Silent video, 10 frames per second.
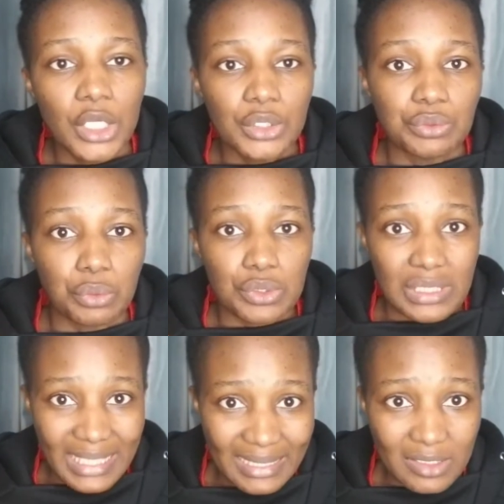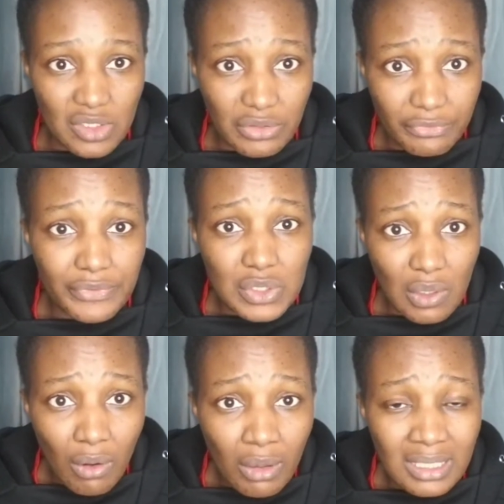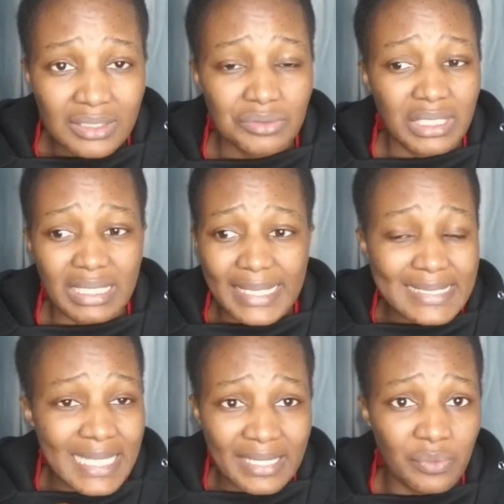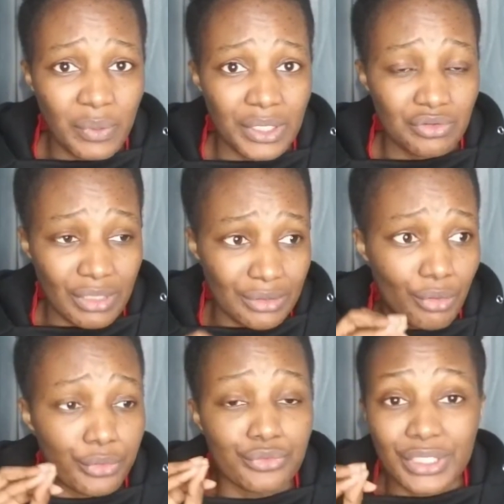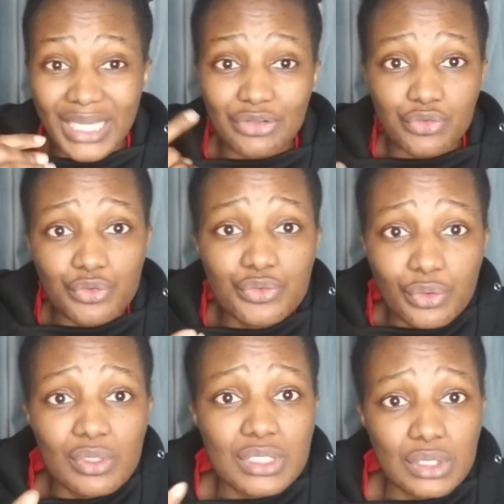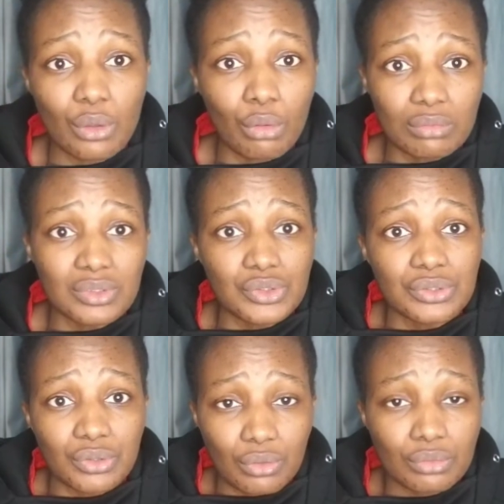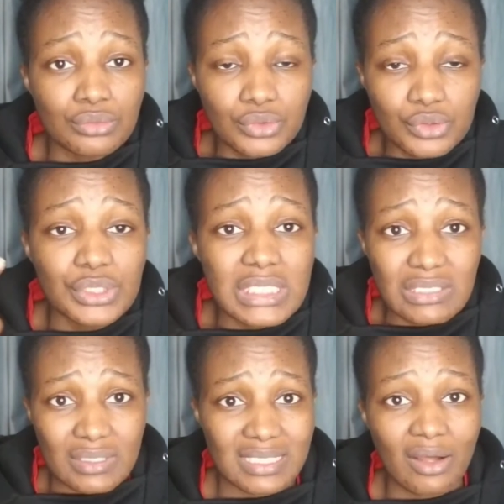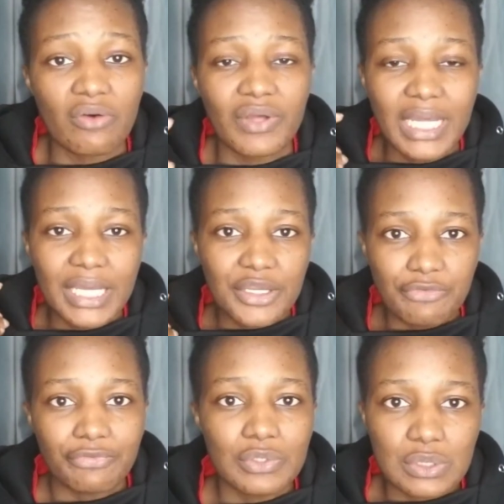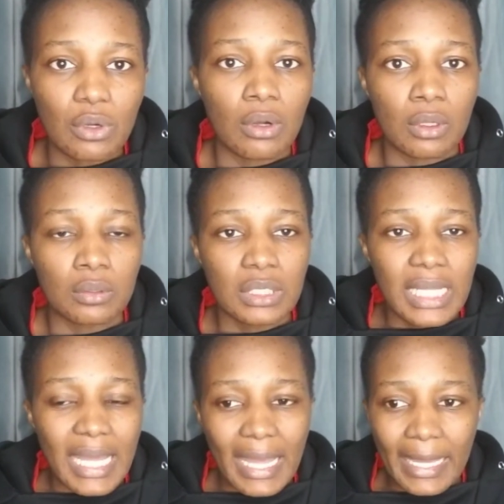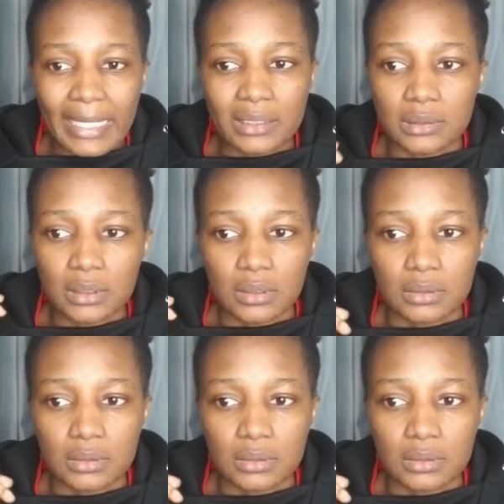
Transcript: you want to get this infused oil, you can get it anywhere, or you can do your own do it yourself infused oil and